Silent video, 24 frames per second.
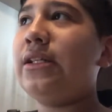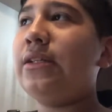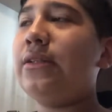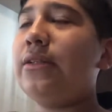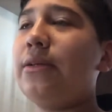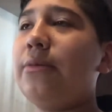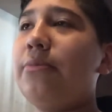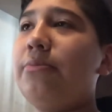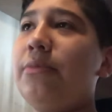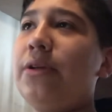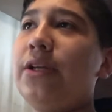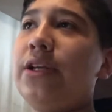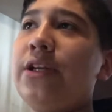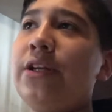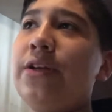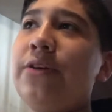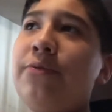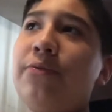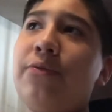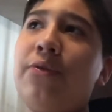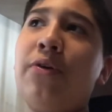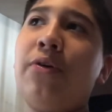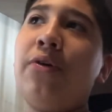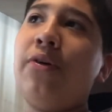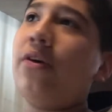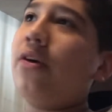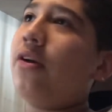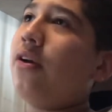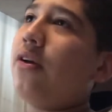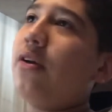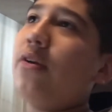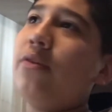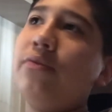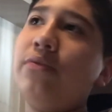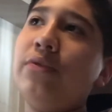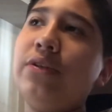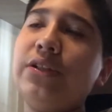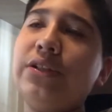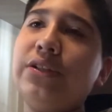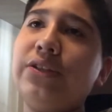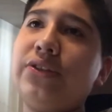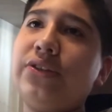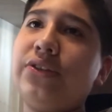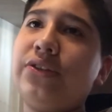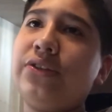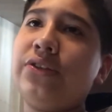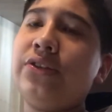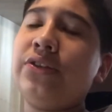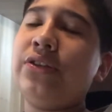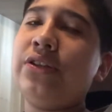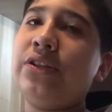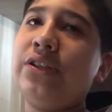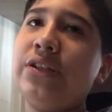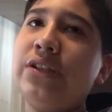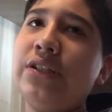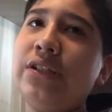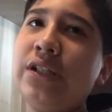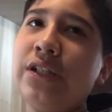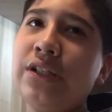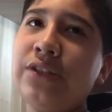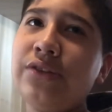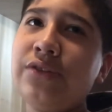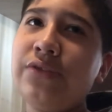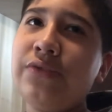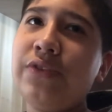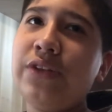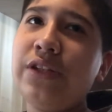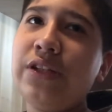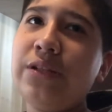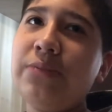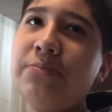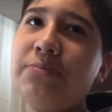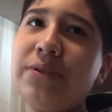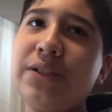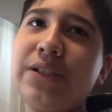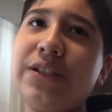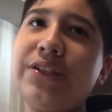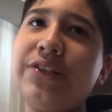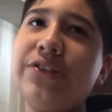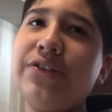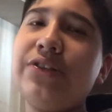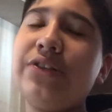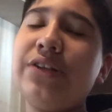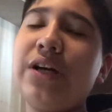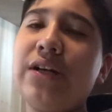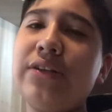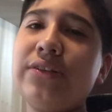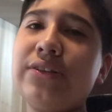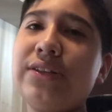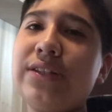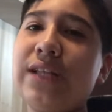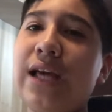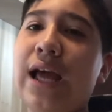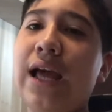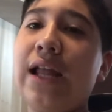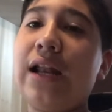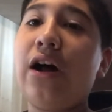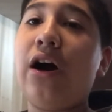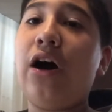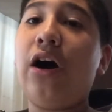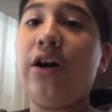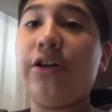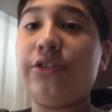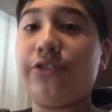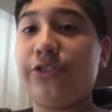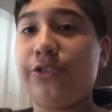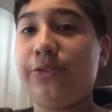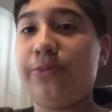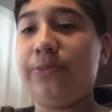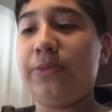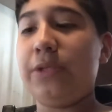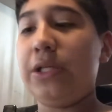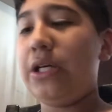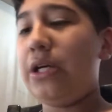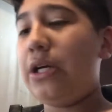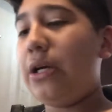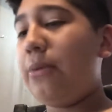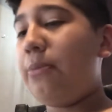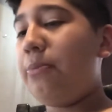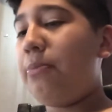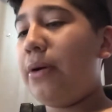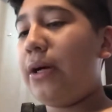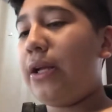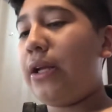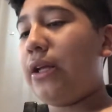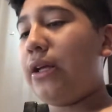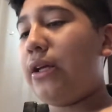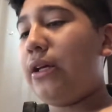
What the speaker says: Mickey Rourke was good as a villain, but he's not that awesome. But